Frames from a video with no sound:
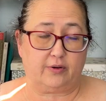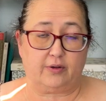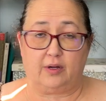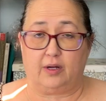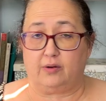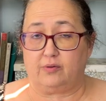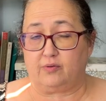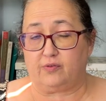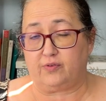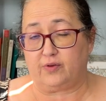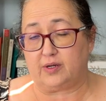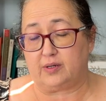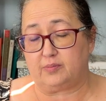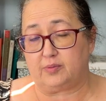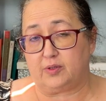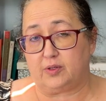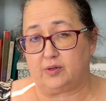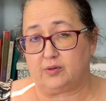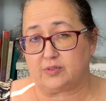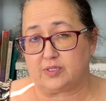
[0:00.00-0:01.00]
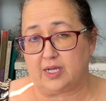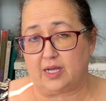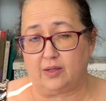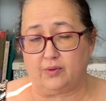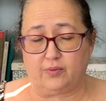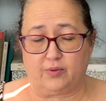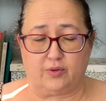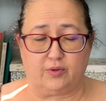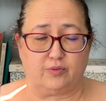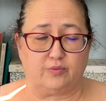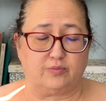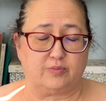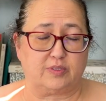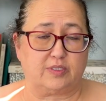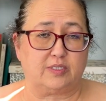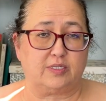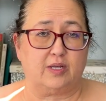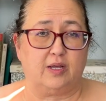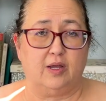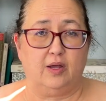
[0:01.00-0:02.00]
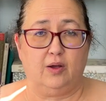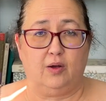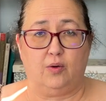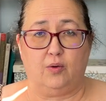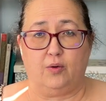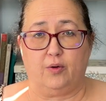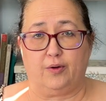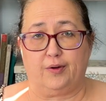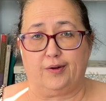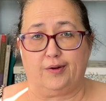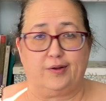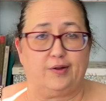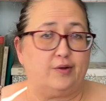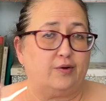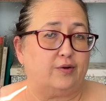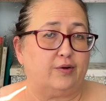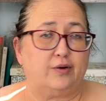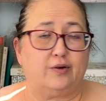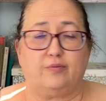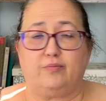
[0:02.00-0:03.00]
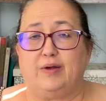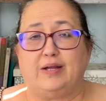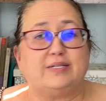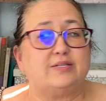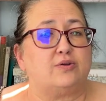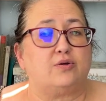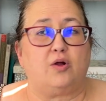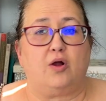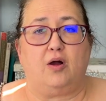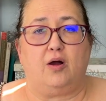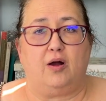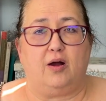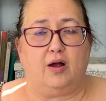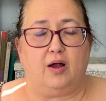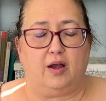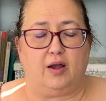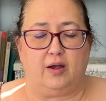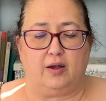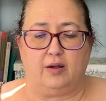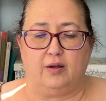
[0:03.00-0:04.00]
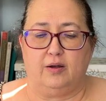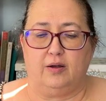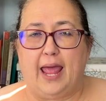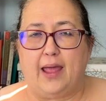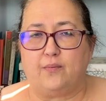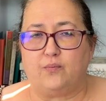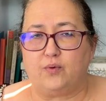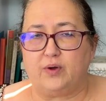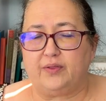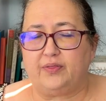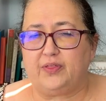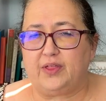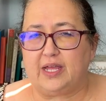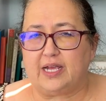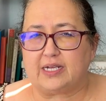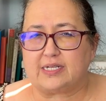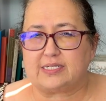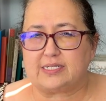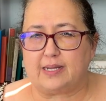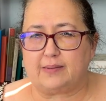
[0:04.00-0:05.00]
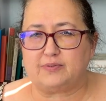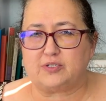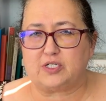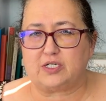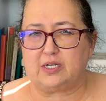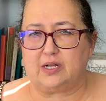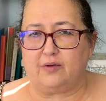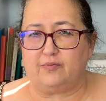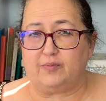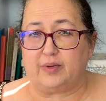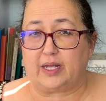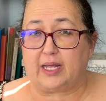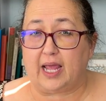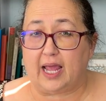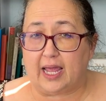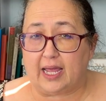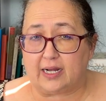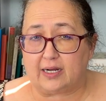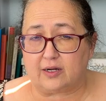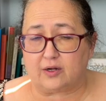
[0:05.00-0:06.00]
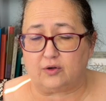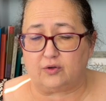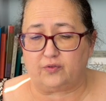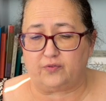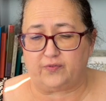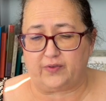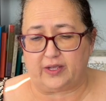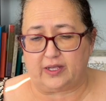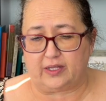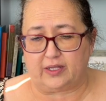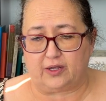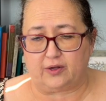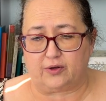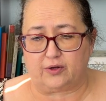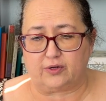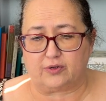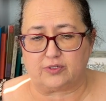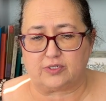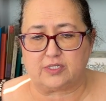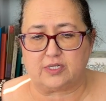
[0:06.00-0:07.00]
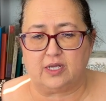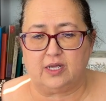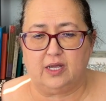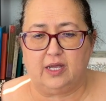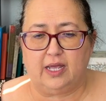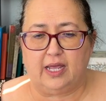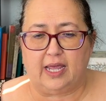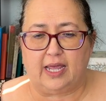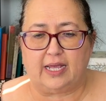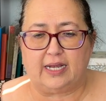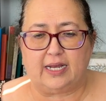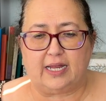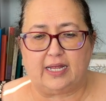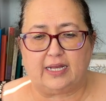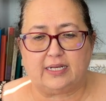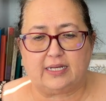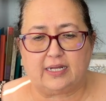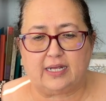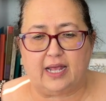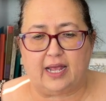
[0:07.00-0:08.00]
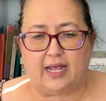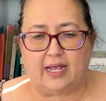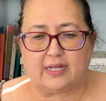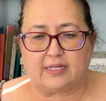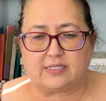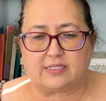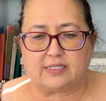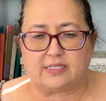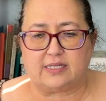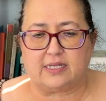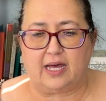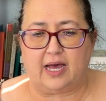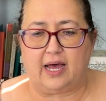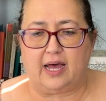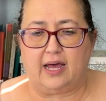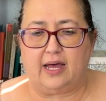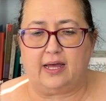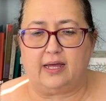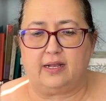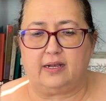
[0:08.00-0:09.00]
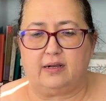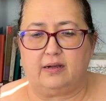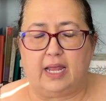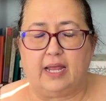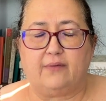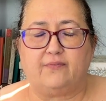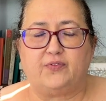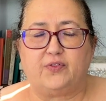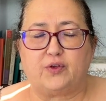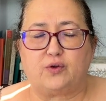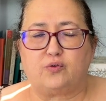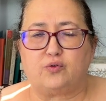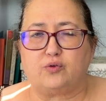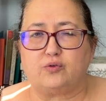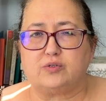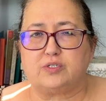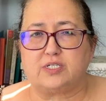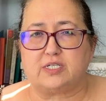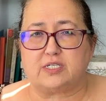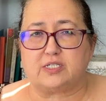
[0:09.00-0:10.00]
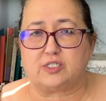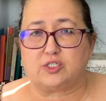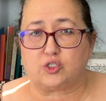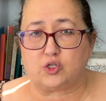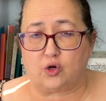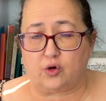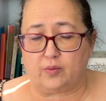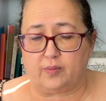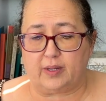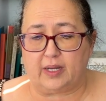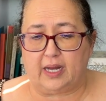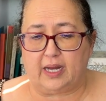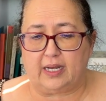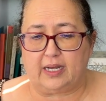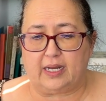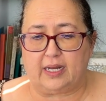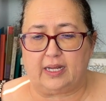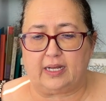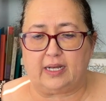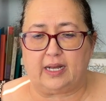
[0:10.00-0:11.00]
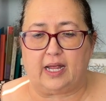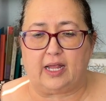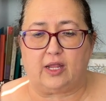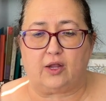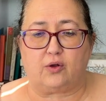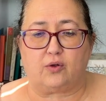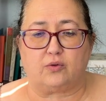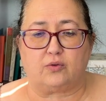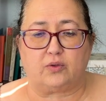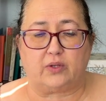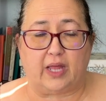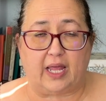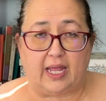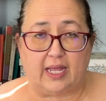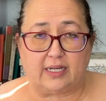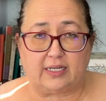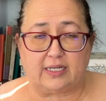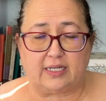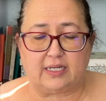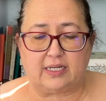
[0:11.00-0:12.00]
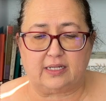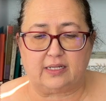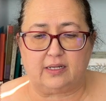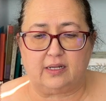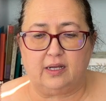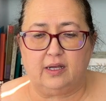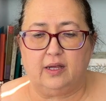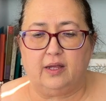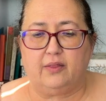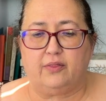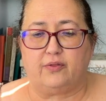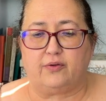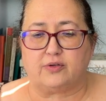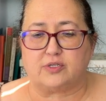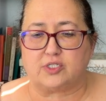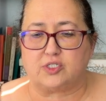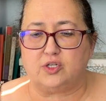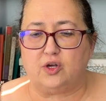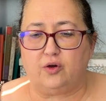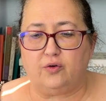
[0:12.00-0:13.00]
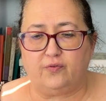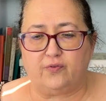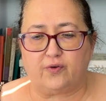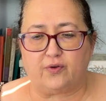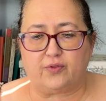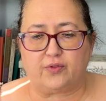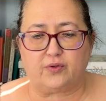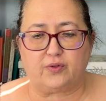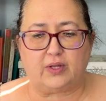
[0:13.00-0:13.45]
non refundable hotel rooms or your rental car. And with the exception of mechanical failures, it indicates that if the cruise is terminated and you're landed, there's no further